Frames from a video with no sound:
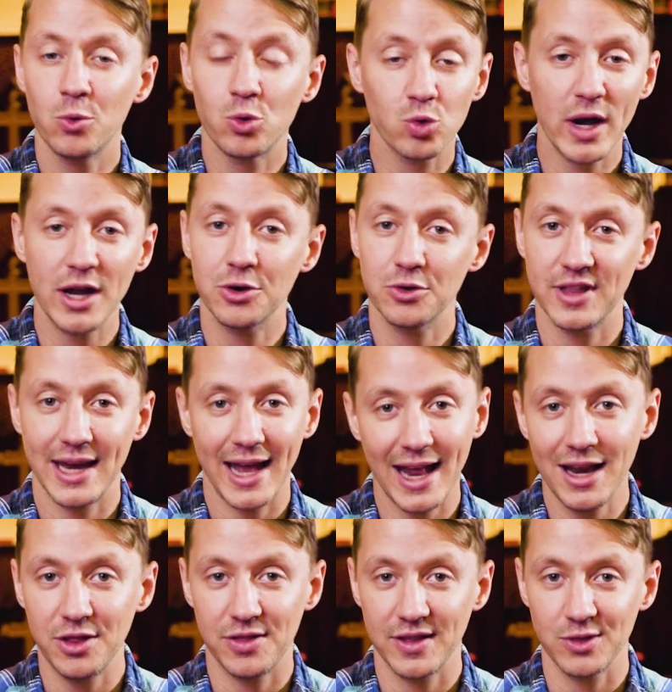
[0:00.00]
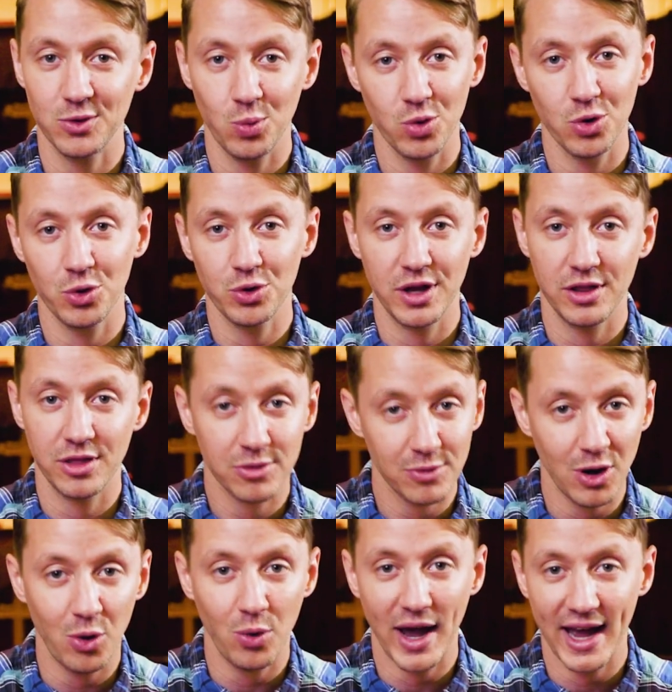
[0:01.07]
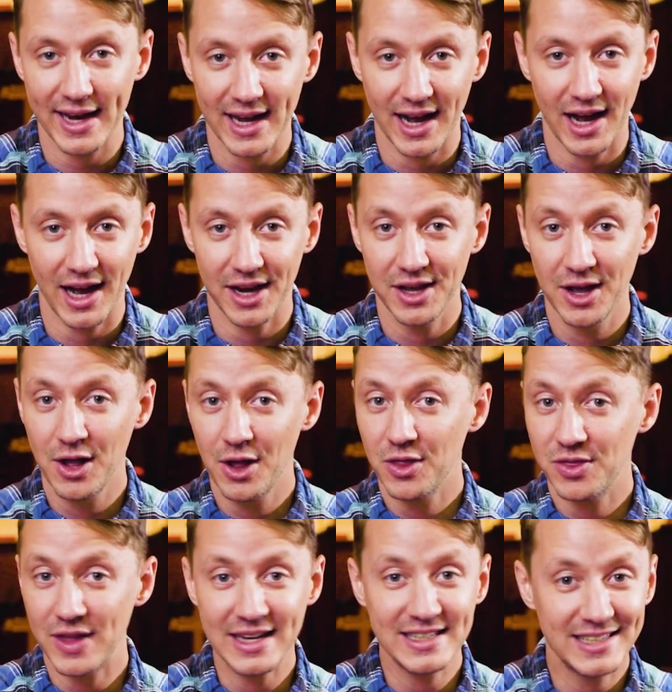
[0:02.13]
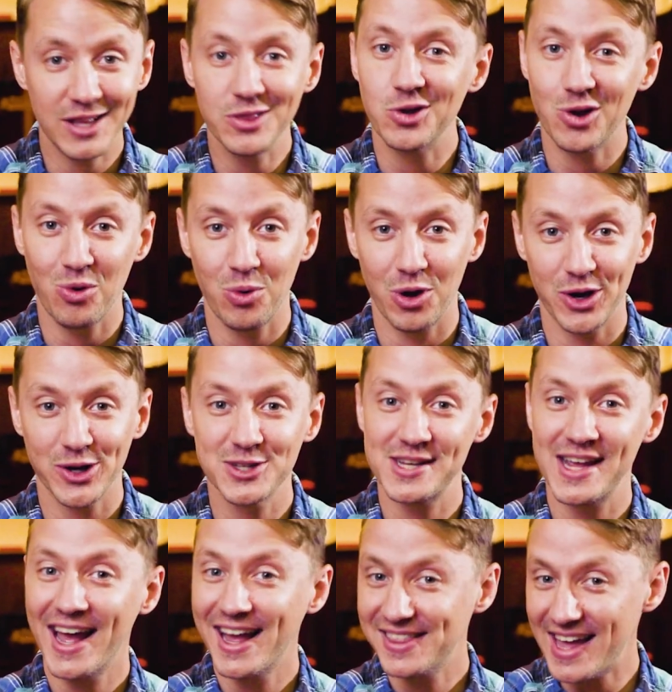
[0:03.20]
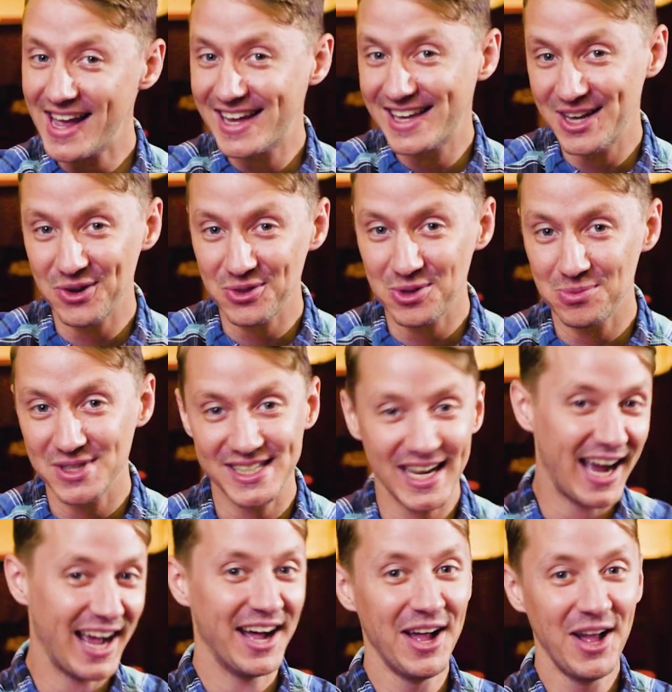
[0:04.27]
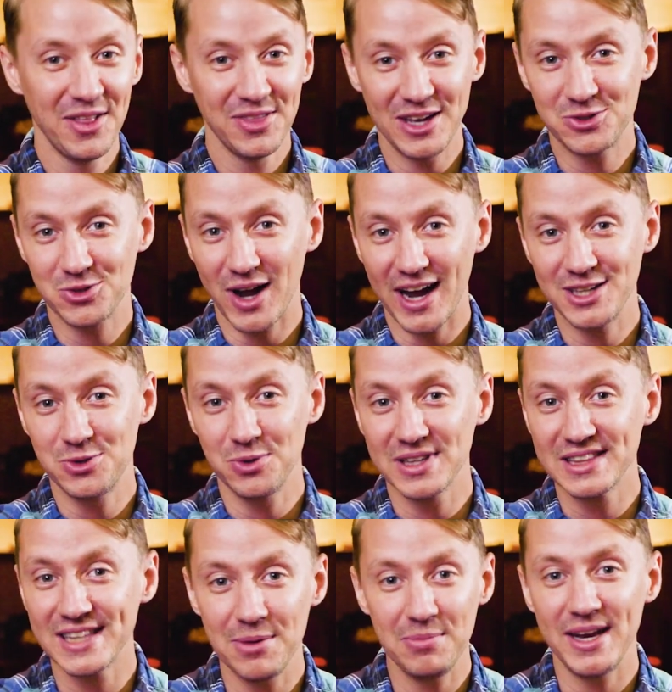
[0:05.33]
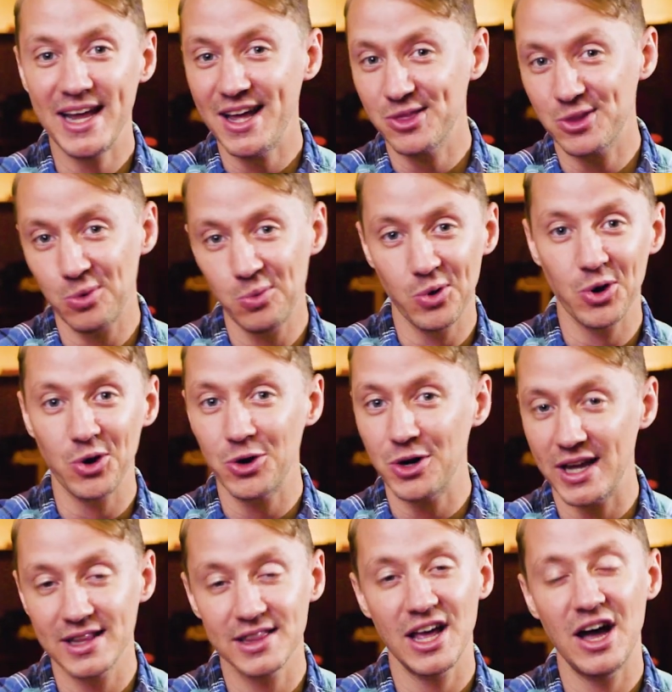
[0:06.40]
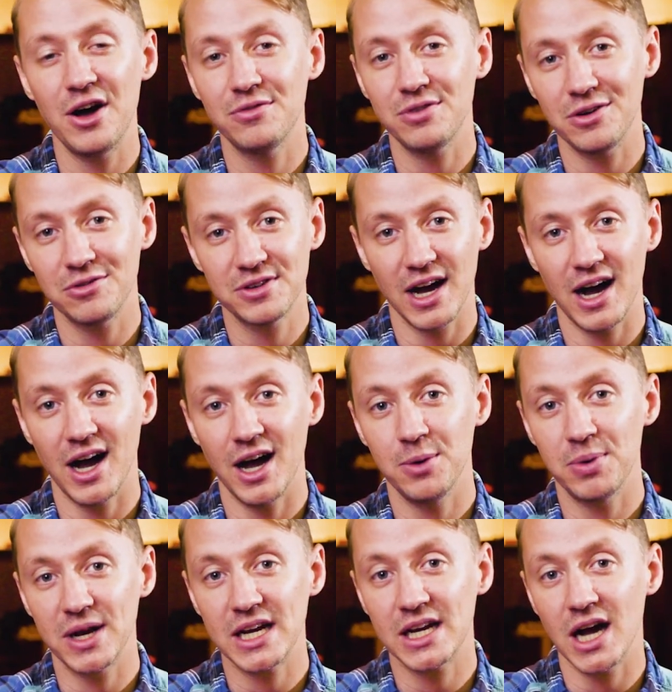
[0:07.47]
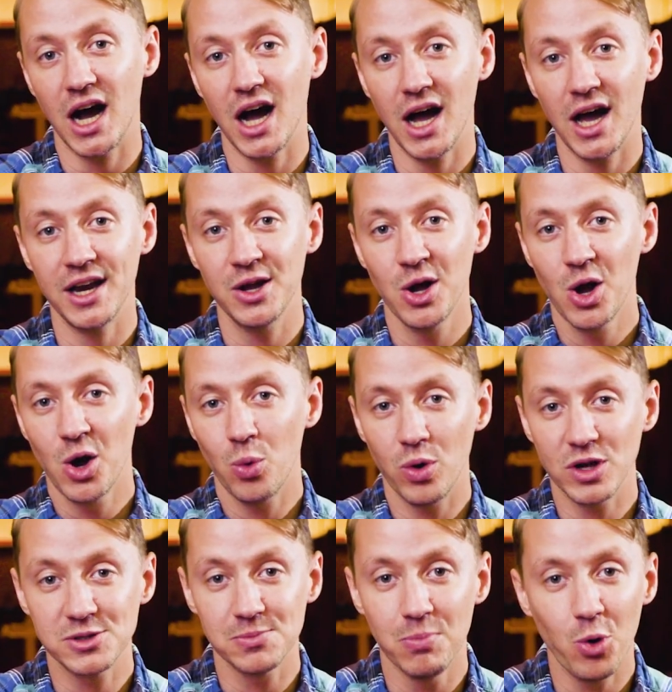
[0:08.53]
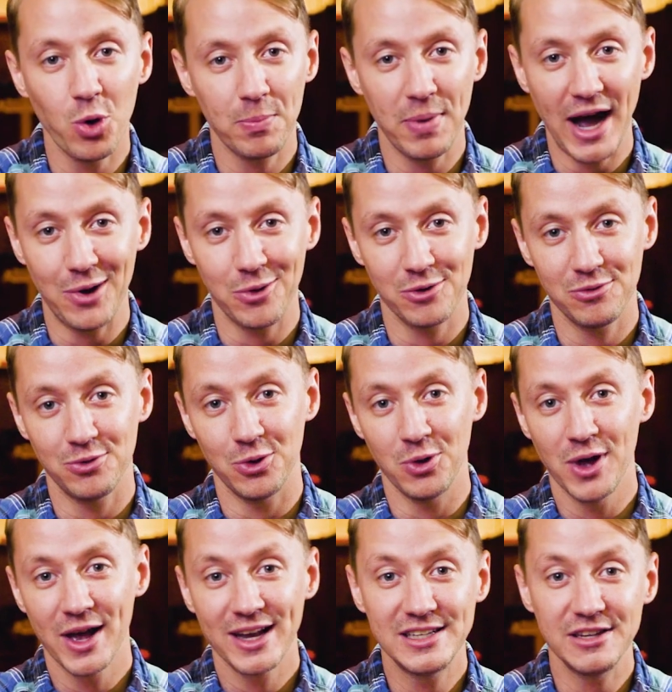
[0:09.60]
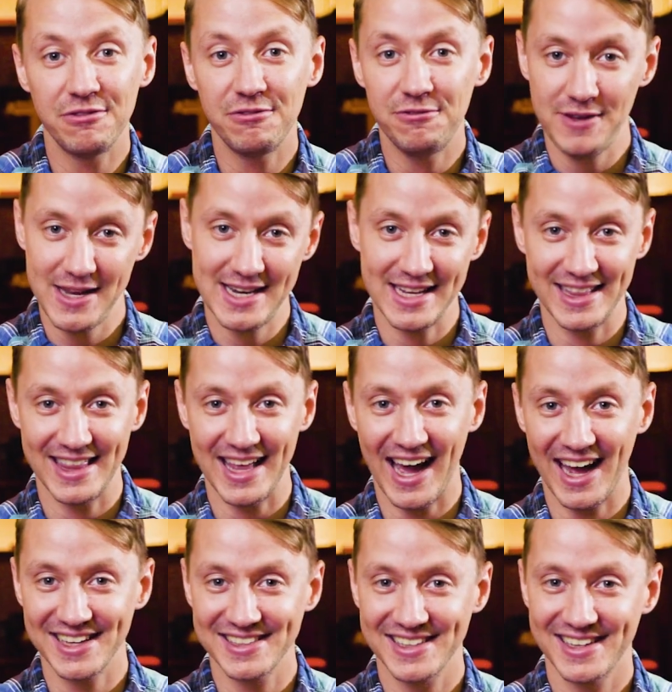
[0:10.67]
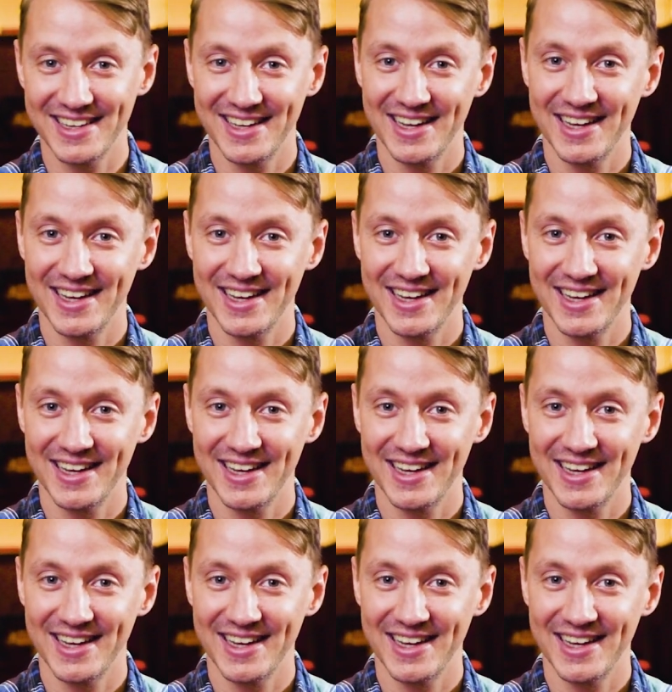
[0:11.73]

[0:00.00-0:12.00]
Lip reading: greater than anything the world could throw at God. They did their worst. They killed the Messiah. They tried to eliminate the word and love of God, but God was more powerful, defeated that.